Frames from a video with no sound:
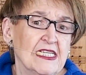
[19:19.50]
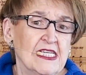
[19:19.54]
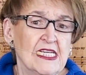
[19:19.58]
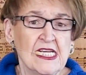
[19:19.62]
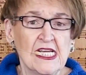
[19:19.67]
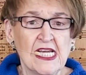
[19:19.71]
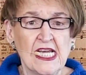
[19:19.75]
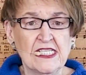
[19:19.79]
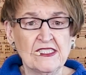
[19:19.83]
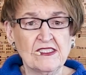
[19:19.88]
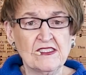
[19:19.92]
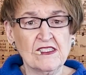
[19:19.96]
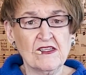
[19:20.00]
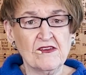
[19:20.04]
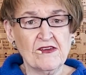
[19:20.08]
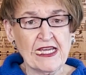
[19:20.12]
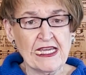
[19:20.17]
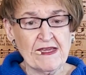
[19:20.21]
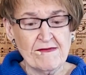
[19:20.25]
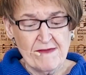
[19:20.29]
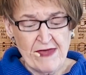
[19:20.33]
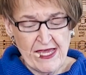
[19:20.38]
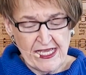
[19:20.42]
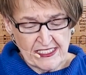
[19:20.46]
And so he
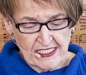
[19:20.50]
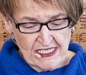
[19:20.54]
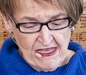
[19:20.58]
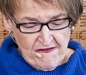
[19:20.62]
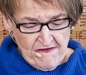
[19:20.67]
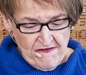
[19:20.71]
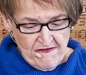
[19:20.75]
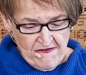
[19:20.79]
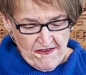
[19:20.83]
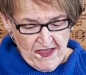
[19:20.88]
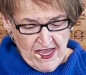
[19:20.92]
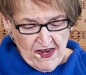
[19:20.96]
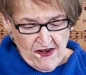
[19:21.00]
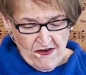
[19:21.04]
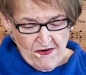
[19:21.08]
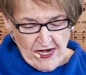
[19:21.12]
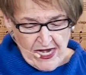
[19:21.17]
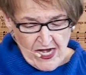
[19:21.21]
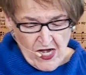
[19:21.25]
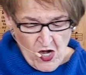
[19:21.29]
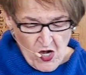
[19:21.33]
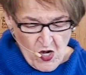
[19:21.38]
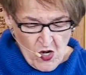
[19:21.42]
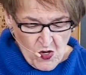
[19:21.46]
makes a very
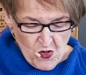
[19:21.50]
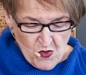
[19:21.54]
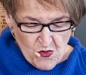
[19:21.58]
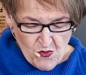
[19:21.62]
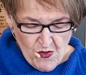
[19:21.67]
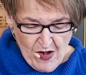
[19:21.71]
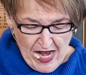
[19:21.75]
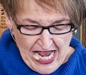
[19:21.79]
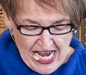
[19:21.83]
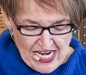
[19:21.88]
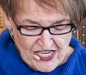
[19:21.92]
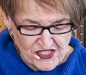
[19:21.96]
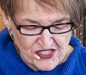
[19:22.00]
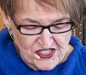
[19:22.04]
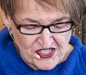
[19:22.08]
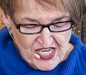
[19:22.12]
rash